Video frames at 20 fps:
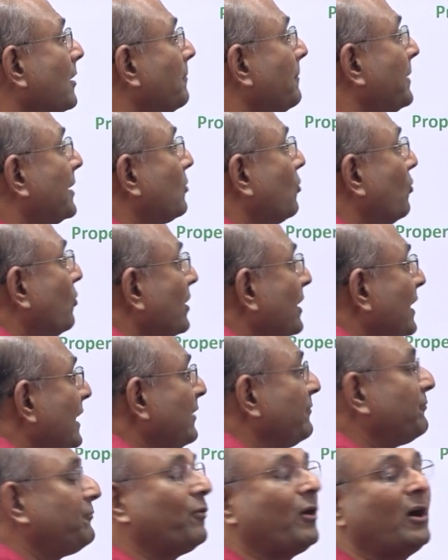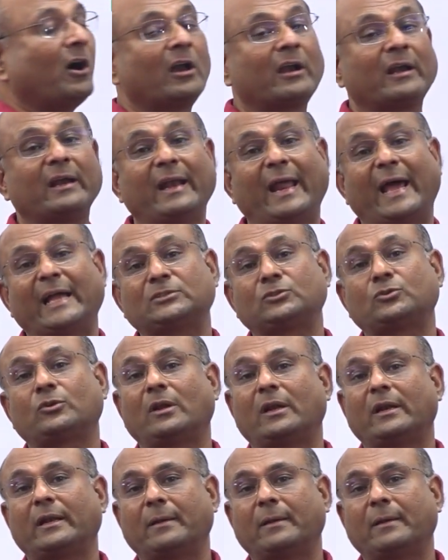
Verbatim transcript: but only for natural